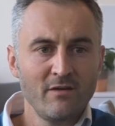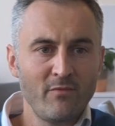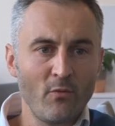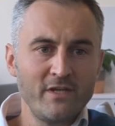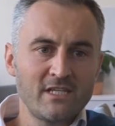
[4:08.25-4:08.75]

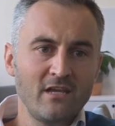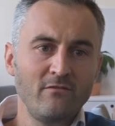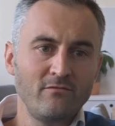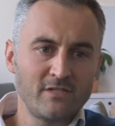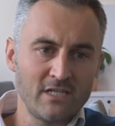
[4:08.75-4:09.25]
but we
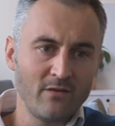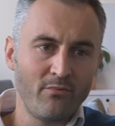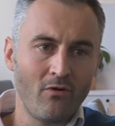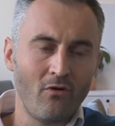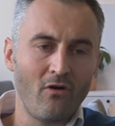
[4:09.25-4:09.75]
see
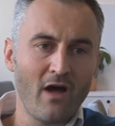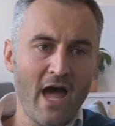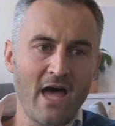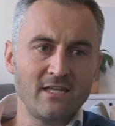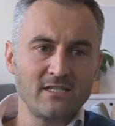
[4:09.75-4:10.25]
Singapore
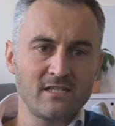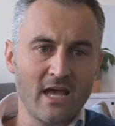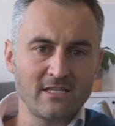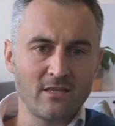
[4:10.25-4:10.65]
as